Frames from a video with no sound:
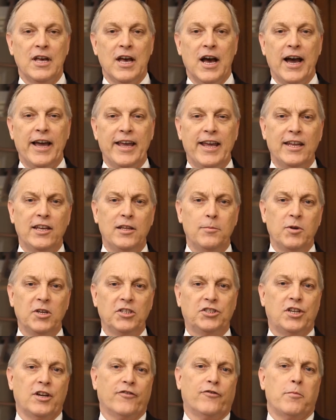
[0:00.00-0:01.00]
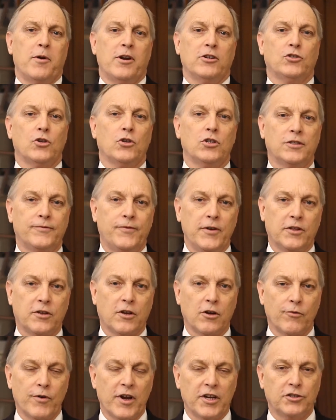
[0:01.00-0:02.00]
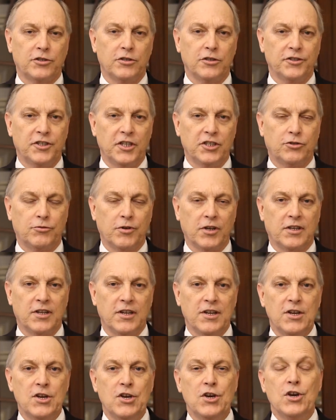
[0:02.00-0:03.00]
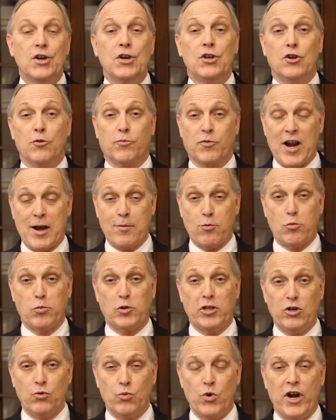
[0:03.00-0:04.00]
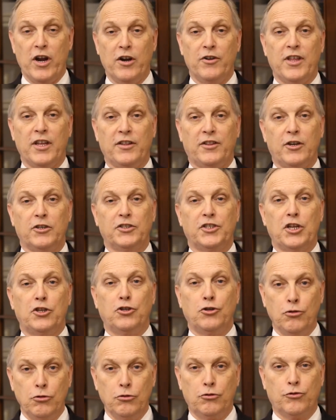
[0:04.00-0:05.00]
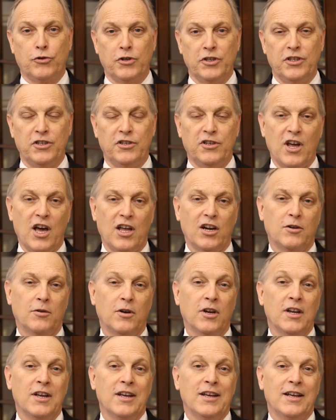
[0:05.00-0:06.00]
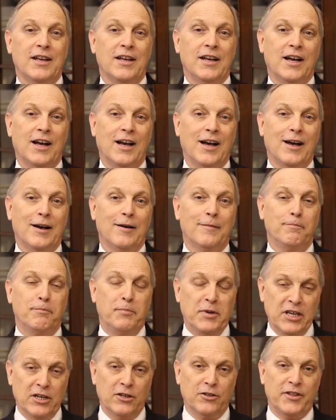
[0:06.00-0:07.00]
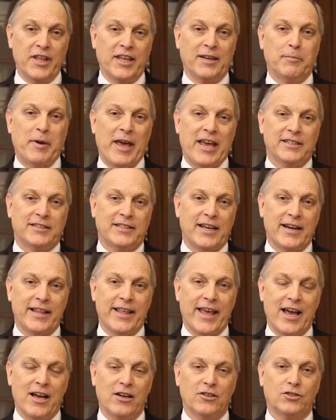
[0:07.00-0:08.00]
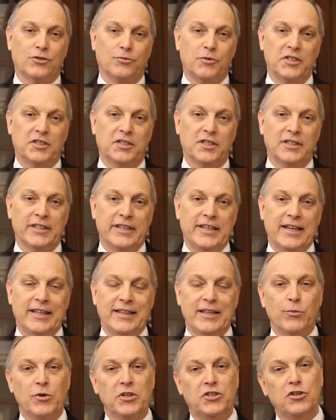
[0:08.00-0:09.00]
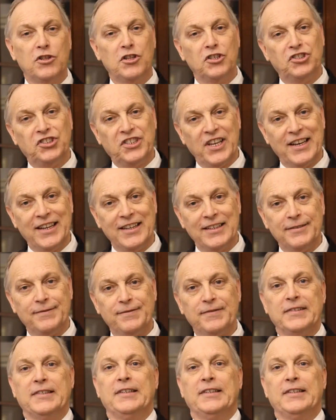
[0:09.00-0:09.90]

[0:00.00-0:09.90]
Hi, Andy Biggs here from Arizona's 5th Congressional District. You're probably aware that there's a $2 trillion uh, bill that passed out of the House recently and then went to the Senate.